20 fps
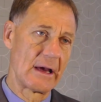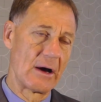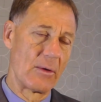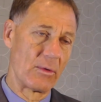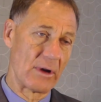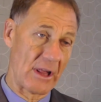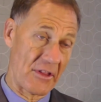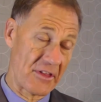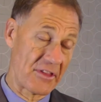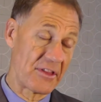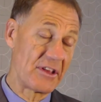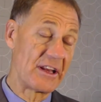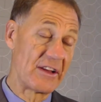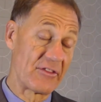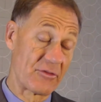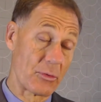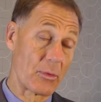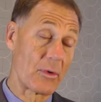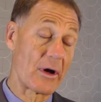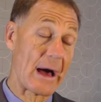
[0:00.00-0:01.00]
Well, I think the
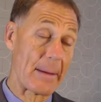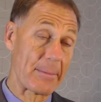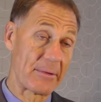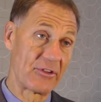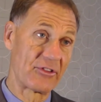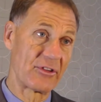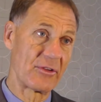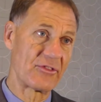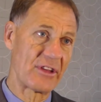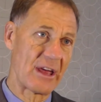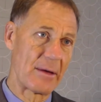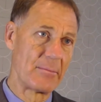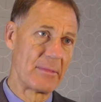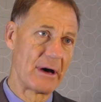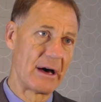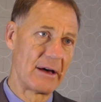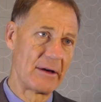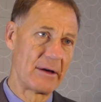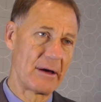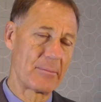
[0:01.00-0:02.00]
inevitable will happen in
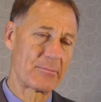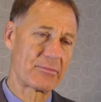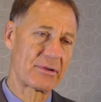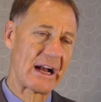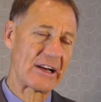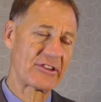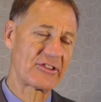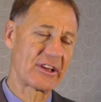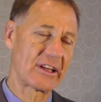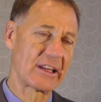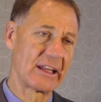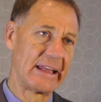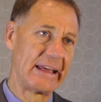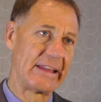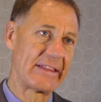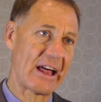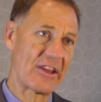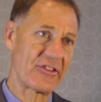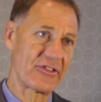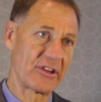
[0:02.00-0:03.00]
September. Practically,
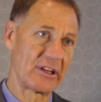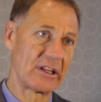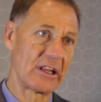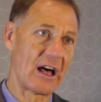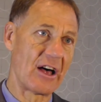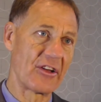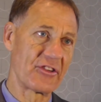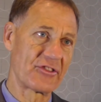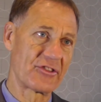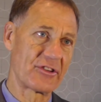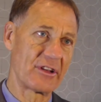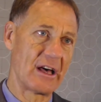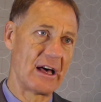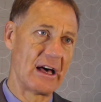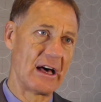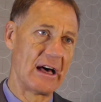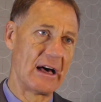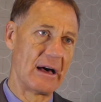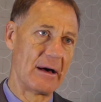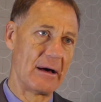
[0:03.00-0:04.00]
that's the last
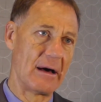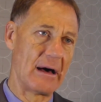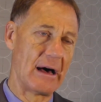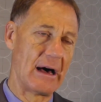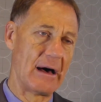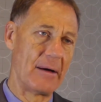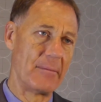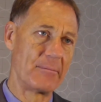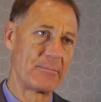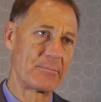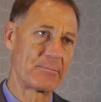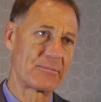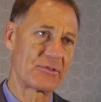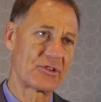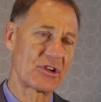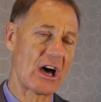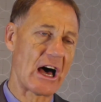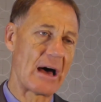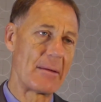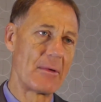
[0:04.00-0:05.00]
time
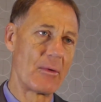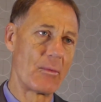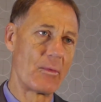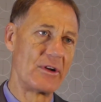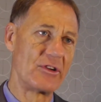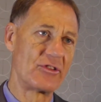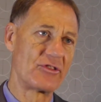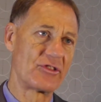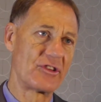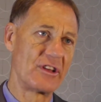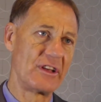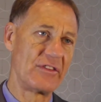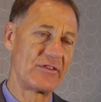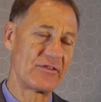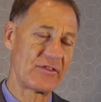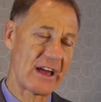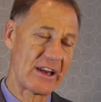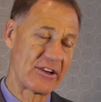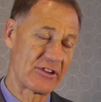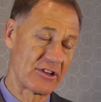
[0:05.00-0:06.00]
at which the
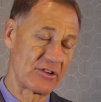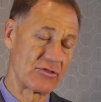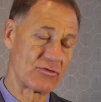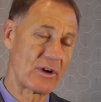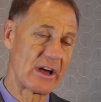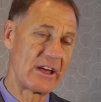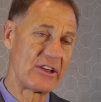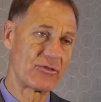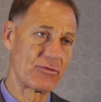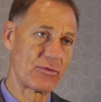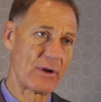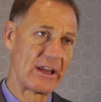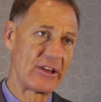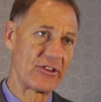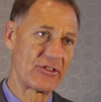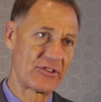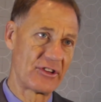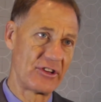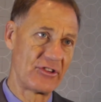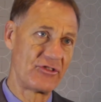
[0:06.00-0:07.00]
Fed can raise
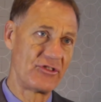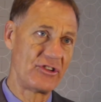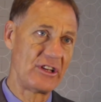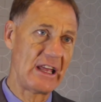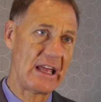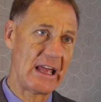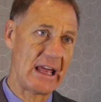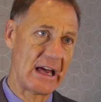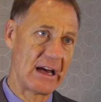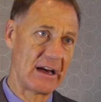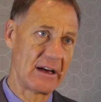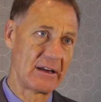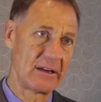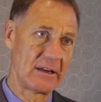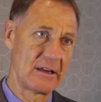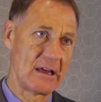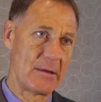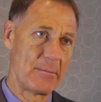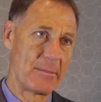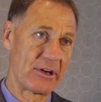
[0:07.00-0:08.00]
rates this year,
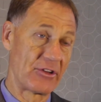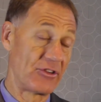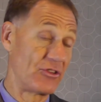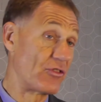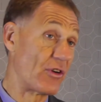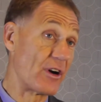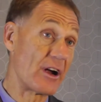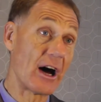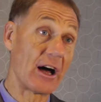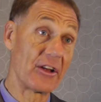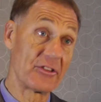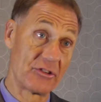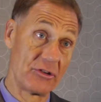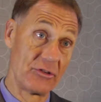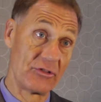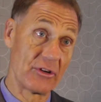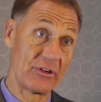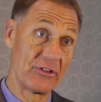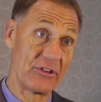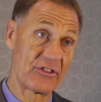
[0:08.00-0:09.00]
because it's very hard to do
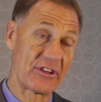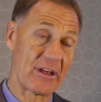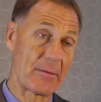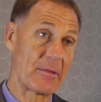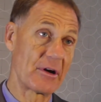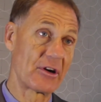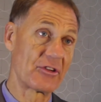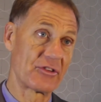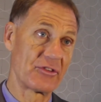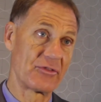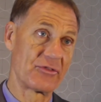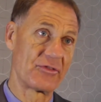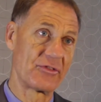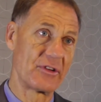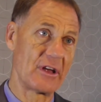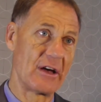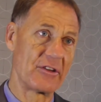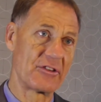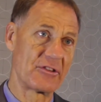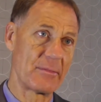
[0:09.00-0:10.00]
so in December because
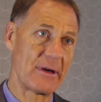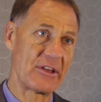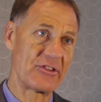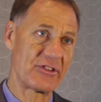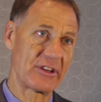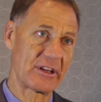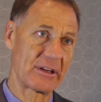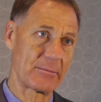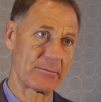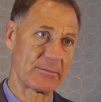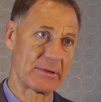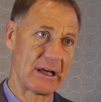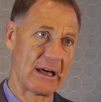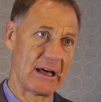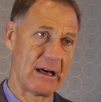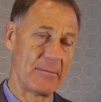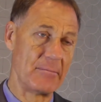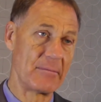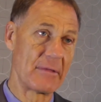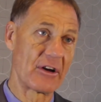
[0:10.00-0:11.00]
of domestic
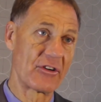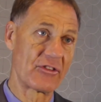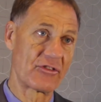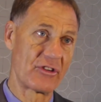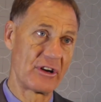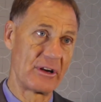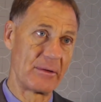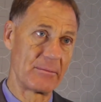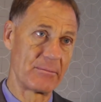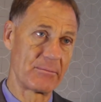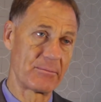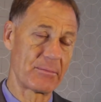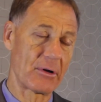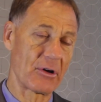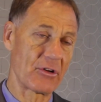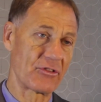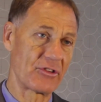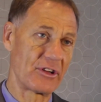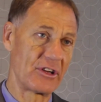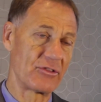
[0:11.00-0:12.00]
monetary
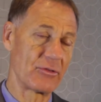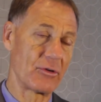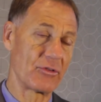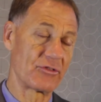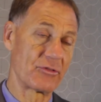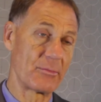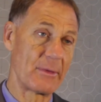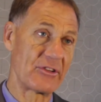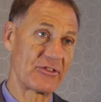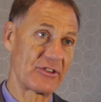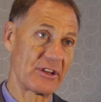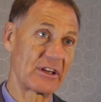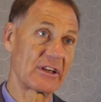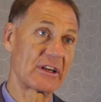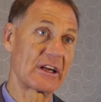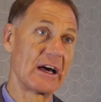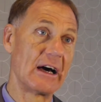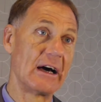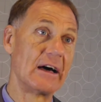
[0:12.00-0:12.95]
policy or domestic